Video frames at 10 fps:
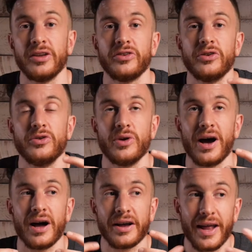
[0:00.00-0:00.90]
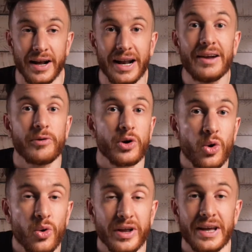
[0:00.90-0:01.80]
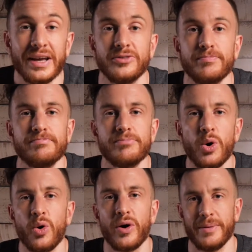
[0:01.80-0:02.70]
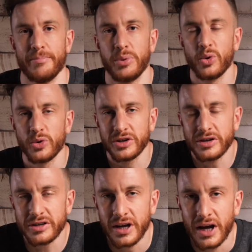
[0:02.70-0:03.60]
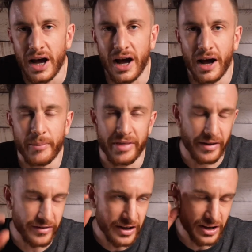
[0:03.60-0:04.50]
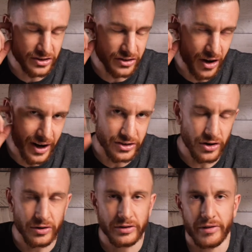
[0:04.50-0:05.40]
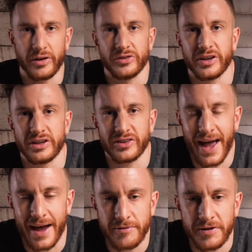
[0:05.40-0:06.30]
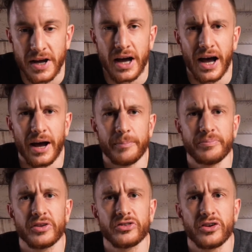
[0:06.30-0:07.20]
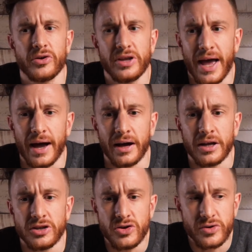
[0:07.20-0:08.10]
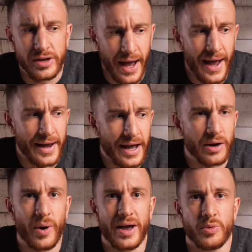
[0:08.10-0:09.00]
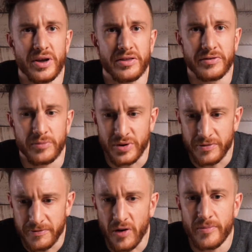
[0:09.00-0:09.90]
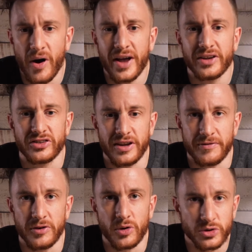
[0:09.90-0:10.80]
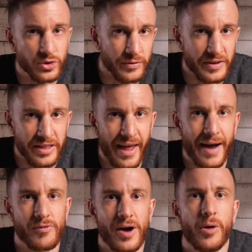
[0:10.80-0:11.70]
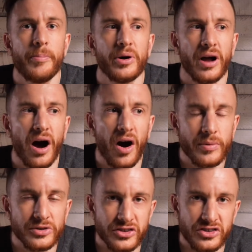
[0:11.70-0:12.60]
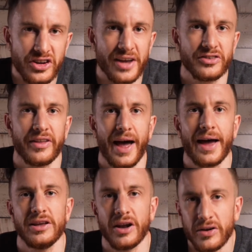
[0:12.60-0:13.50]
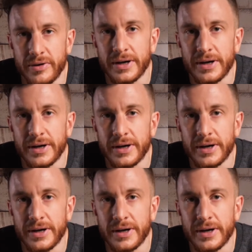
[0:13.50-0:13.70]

to get a clear recording is more important than the stylish look that those things have. So yeah, you can get away with phone mics if you're sort of in that realm, but I would suggest that, you know,